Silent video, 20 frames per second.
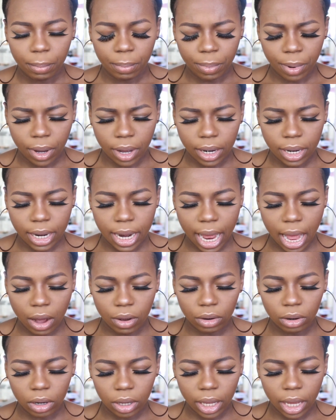But
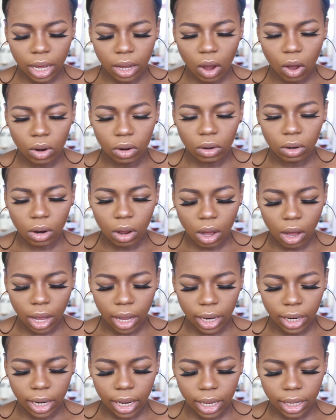now looking
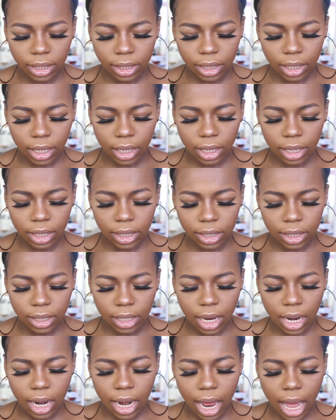online, it
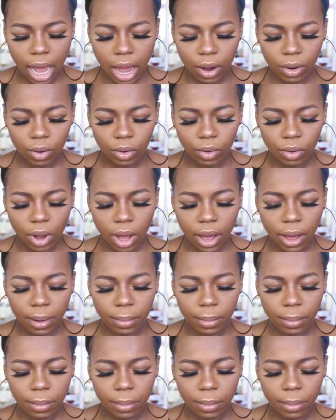is now